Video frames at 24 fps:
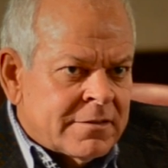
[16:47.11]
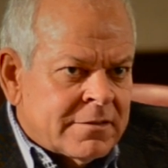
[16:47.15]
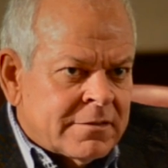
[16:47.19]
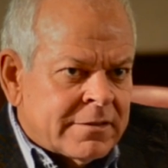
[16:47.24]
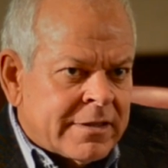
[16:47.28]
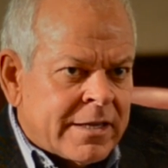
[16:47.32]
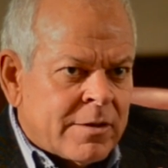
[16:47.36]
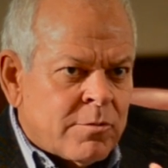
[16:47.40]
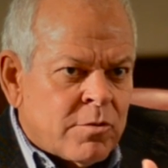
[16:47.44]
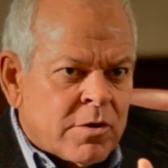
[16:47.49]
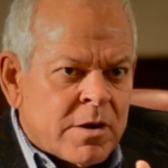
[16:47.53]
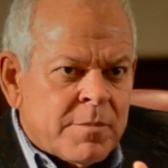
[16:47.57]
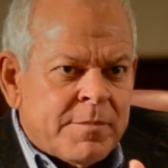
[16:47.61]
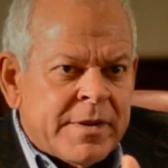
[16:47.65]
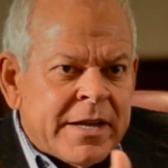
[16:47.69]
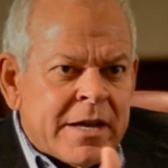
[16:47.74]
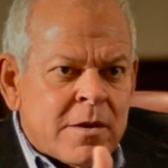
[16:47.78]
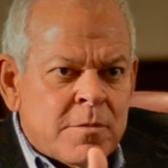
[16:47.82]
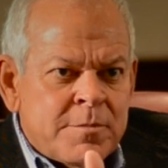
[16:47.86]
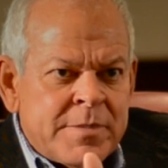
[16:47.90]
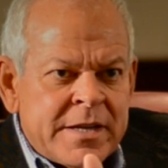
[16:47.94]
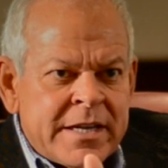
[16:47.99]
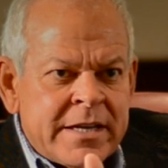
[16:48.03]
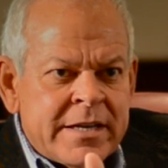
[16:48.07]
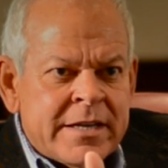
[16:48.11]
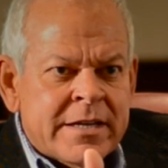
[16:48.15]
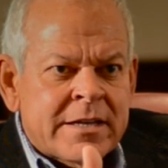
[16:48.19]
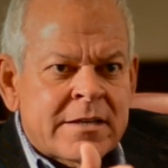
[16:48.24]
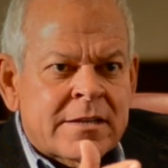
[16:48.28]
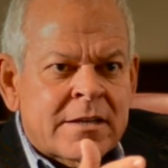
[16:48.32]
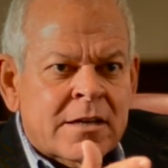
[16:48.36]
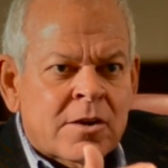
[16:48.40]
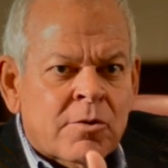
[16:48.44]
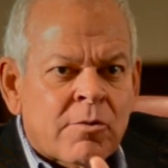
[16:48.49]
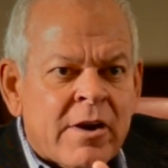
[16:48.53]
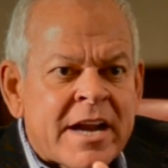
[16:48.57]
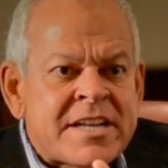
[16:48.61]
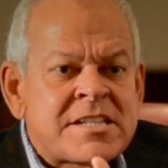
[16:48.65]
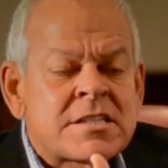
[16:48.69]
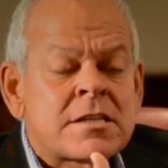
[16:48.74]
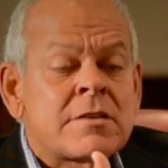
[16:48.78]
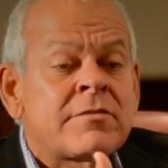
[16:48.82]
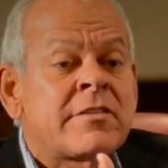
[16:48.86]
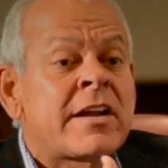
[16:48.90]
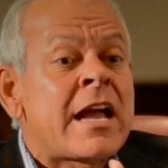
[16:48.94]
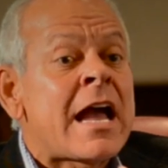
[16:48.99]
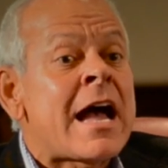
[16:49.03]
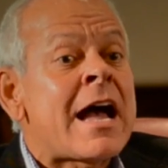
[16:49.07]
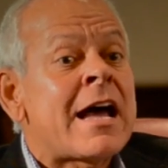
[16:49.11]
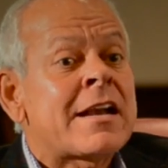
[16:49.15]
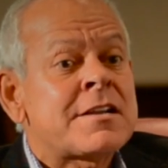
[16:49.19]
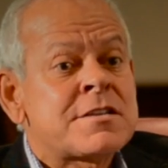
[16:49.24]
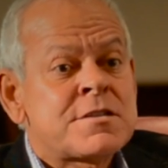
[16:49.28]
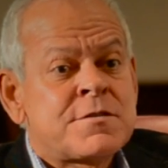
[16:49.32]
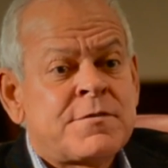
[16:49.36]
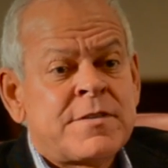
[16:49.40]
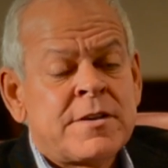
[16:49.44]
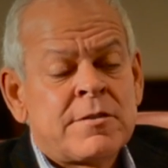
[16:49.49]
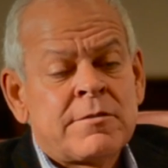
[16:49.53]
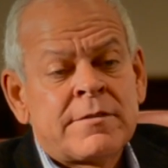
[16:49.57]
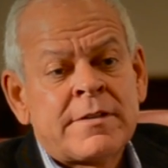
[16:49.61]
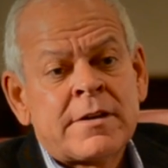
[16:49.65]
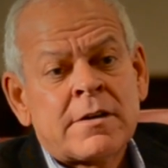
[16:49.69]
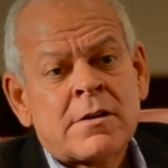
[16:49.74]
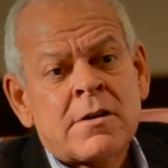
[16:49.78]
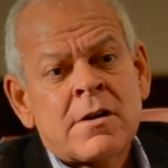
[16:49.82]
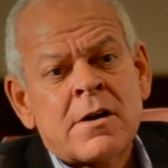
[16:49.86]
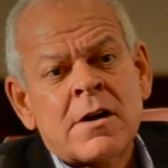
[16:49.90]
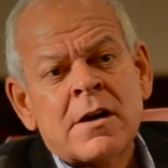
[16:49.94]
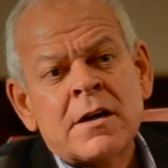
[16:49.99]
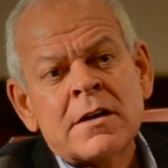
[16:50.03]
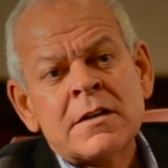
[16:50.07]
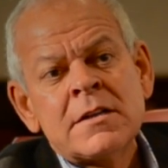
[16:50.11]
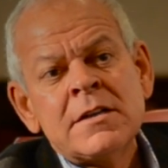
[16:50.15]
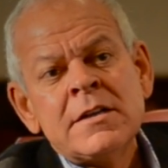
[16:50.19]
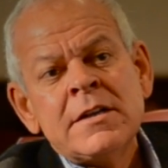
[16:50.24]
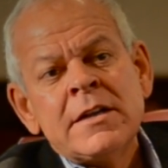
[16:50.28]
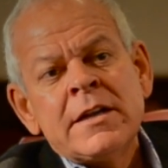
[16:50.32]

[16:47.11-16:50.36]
They want to be obedient. The grace of God has filled their heart.